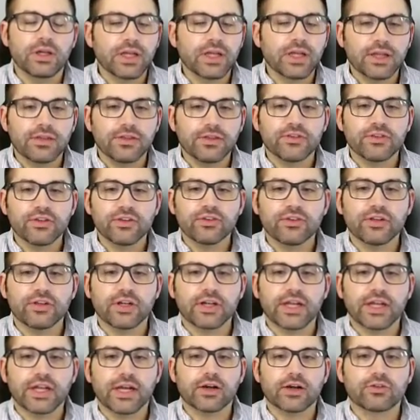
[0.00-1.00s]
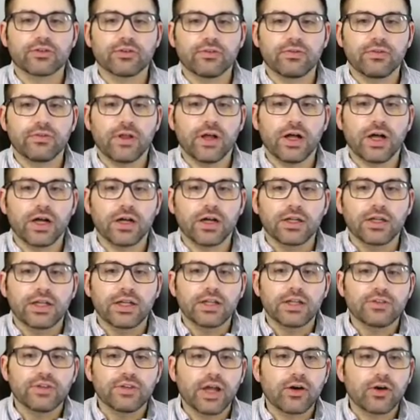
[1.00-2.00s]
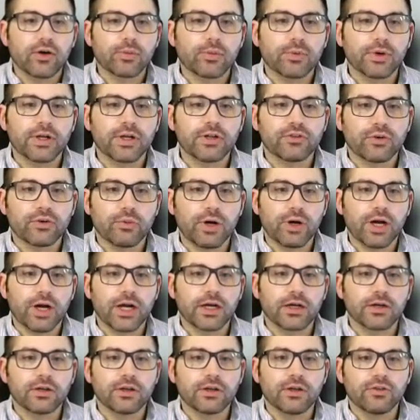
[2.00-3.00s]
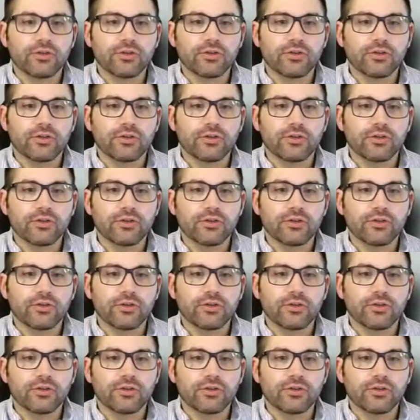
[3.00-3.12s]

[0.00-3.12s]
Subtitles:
Again, this isn't a character flaw, it's how our brains are wired.